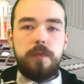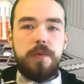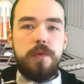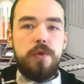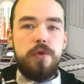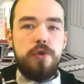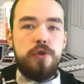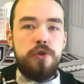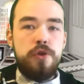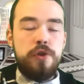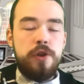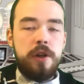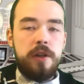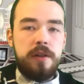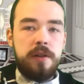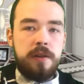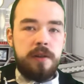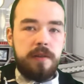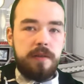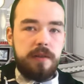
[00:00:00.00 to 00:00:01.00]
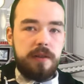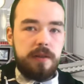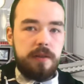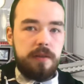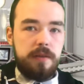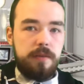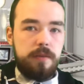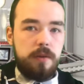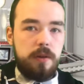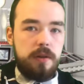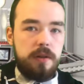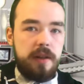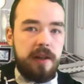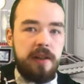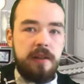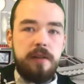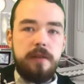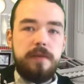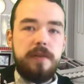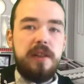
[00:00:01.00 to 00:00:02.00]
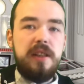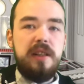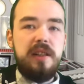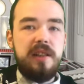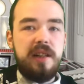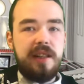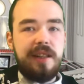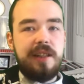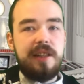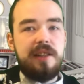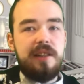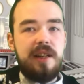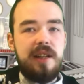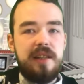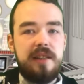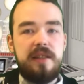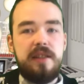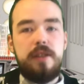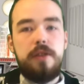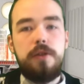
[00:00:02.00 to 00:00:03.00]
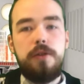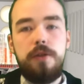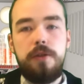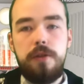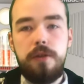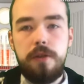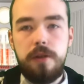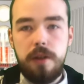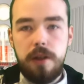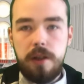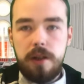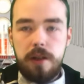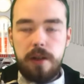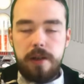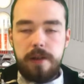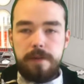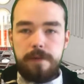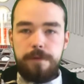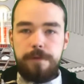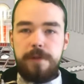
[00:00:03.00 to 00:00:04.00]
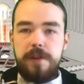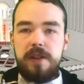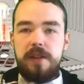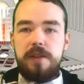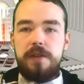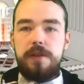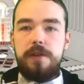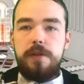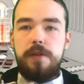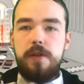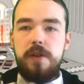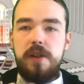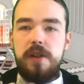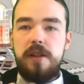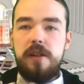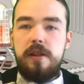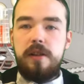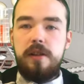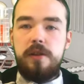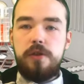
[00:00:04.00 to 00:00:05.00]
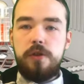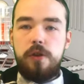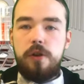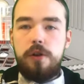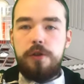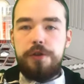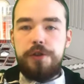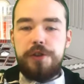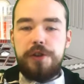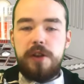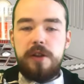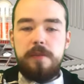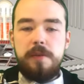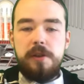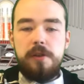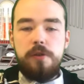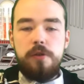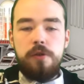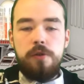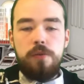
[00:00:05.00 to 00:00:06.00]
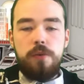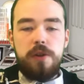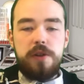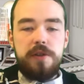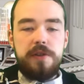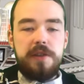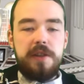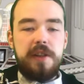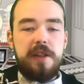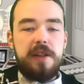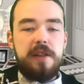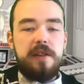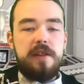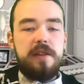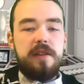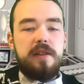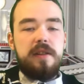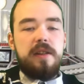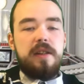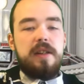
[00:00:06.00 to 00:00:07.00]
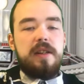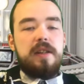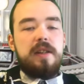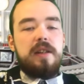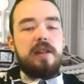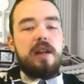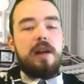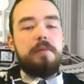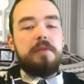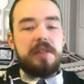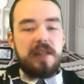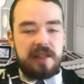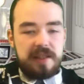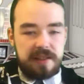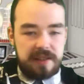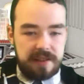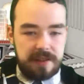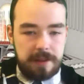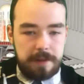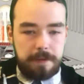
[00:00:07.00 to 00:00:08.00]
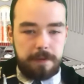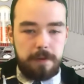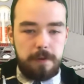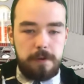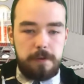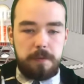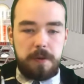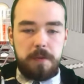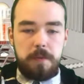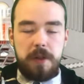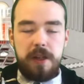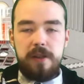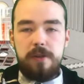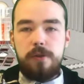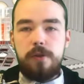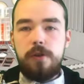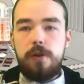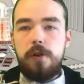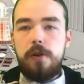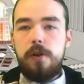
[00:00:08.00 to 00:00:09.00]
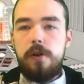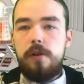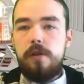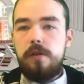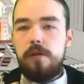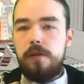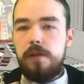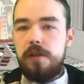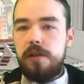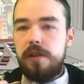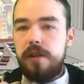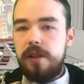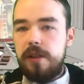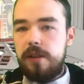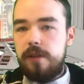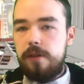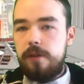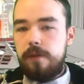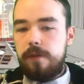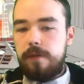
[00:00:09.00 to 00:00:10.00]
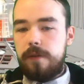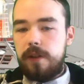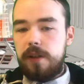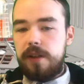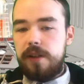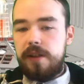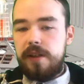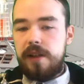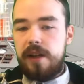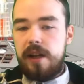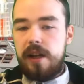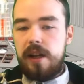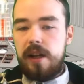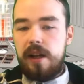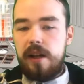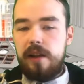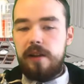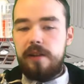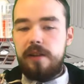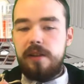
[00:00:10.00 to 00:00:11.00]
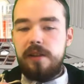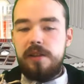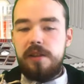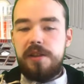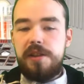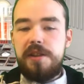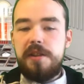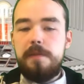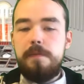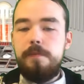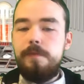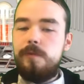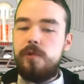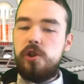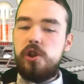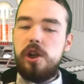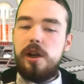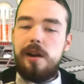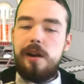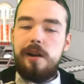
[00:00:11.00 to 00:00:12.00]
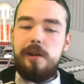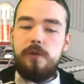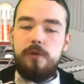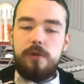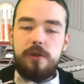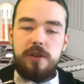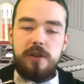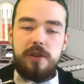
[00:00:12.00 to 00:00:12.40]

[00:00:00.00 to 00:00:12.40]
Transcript: none of the like classic Who villains are in it. It's all just going to be new ones, and I was hesitant at first, but when I saw this new villain, Tim Shaw,